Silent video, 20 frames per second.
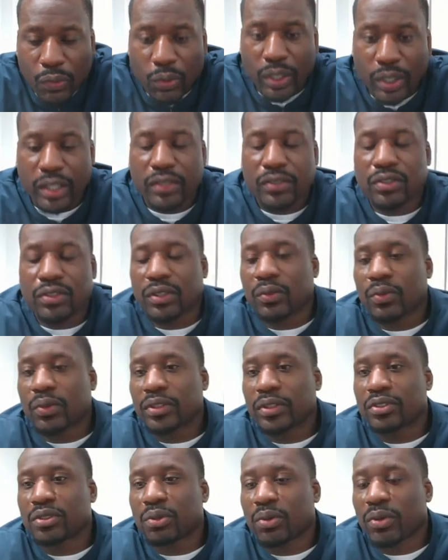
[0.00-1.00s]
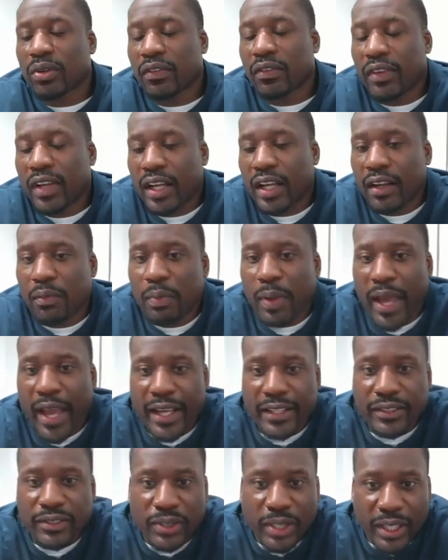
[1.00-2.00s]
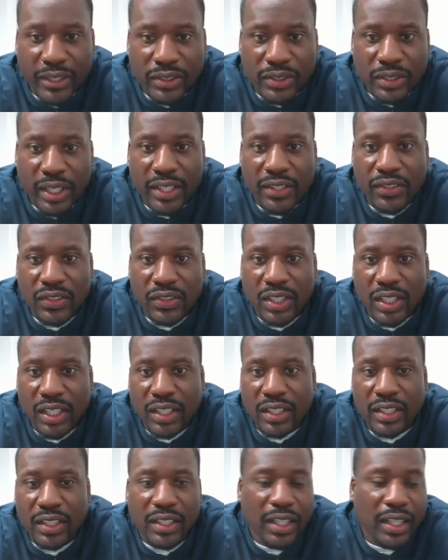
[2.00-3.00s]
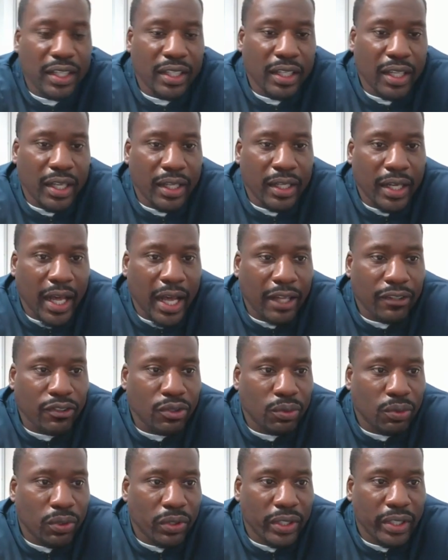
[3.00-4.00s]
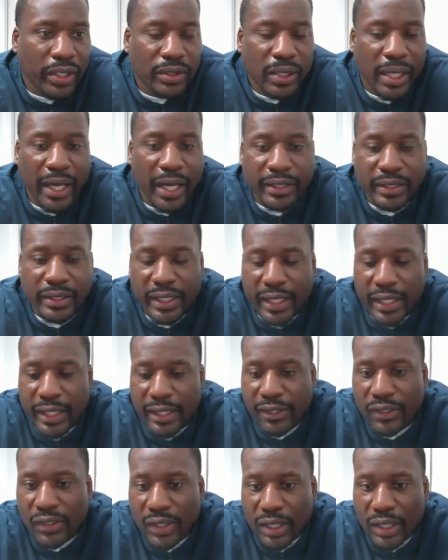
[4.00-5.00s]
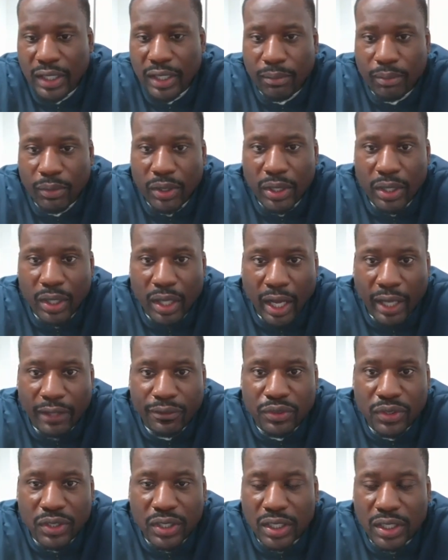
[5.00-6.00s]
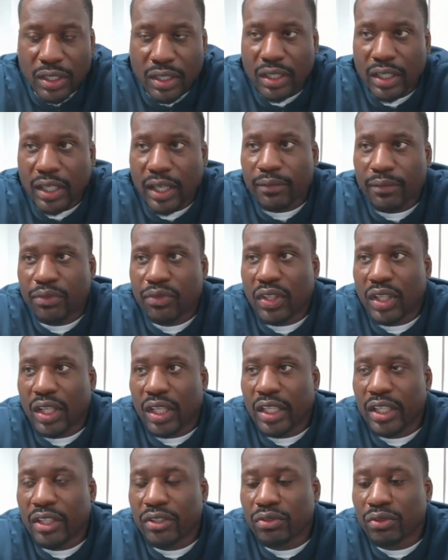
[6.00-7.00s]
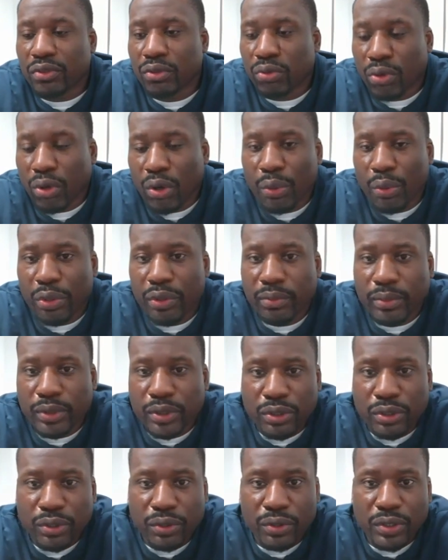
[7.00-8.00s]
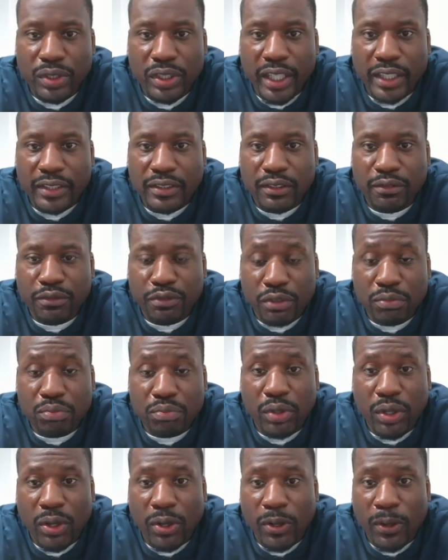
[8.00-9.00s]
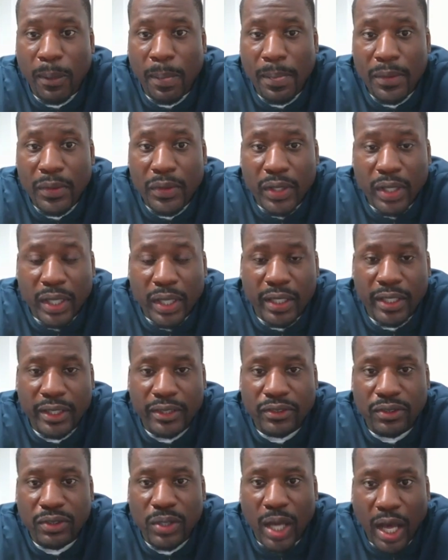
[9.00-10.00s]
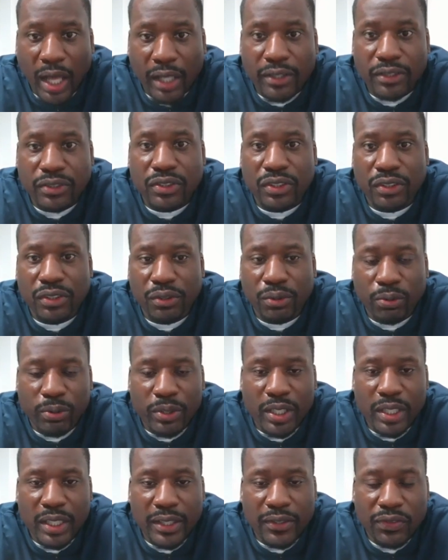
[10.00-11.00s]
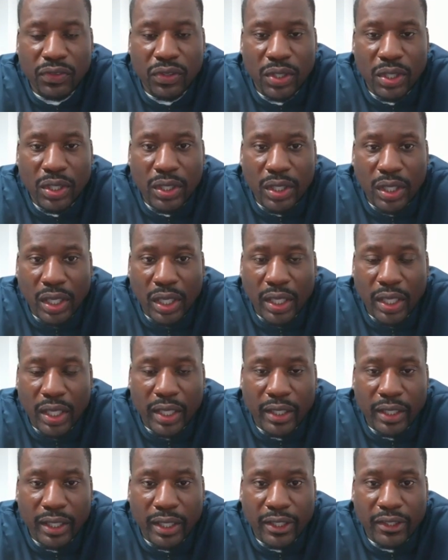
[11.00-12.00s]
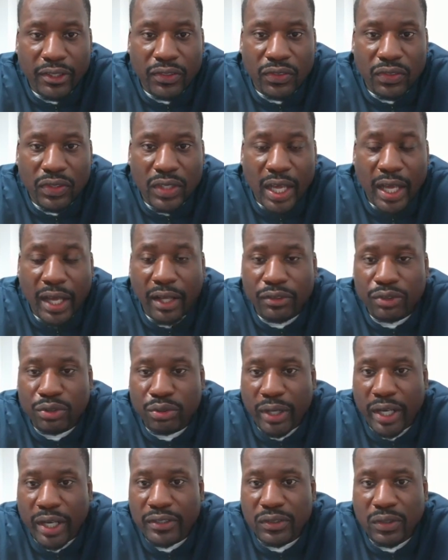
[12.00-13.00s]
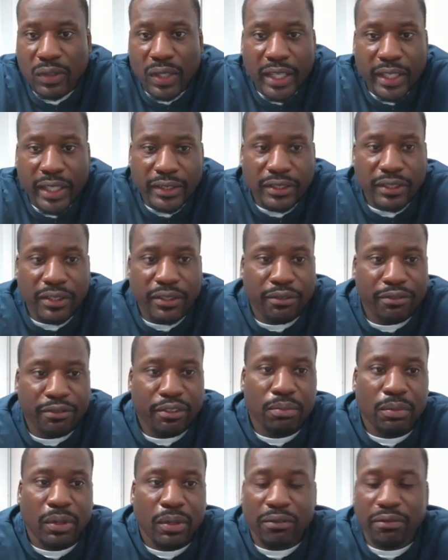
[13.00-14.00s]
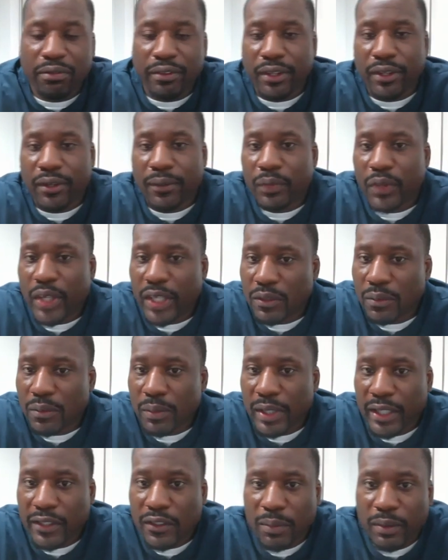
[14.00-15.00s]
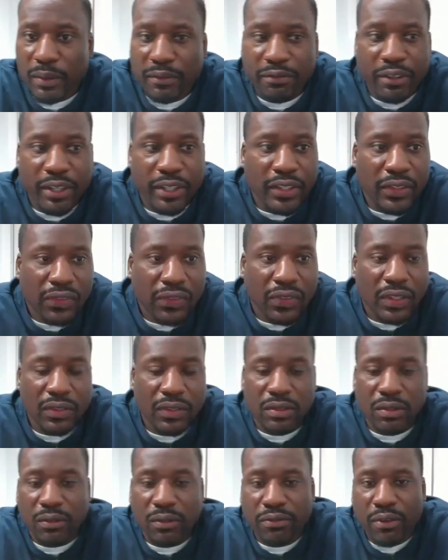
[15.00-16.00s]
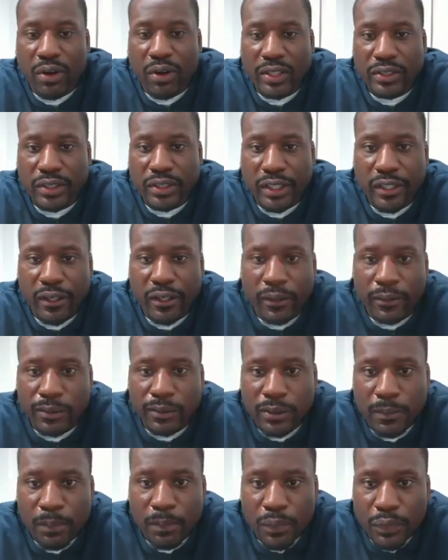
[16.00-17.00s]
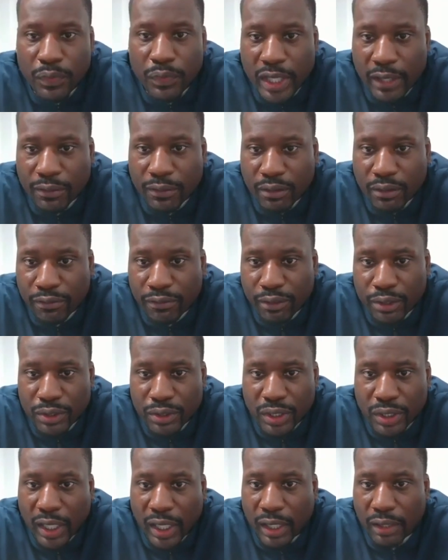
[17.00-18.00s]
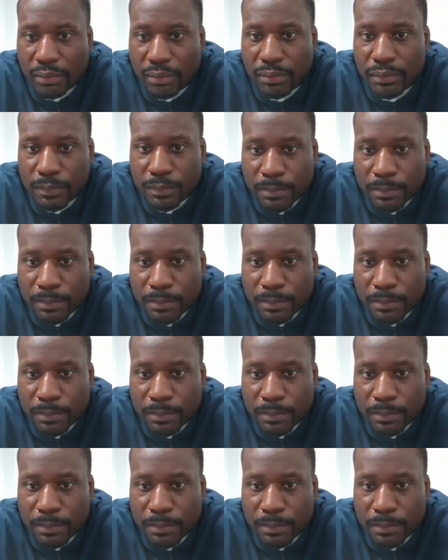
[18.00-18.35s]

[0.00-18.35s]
what sort of pass sets that he's getting and how you want to attack that. And I've seen his growth and maturity as a football and his knowledge increase. And it is now translating to the football field. That's been fun to see so far as a coach after the first game.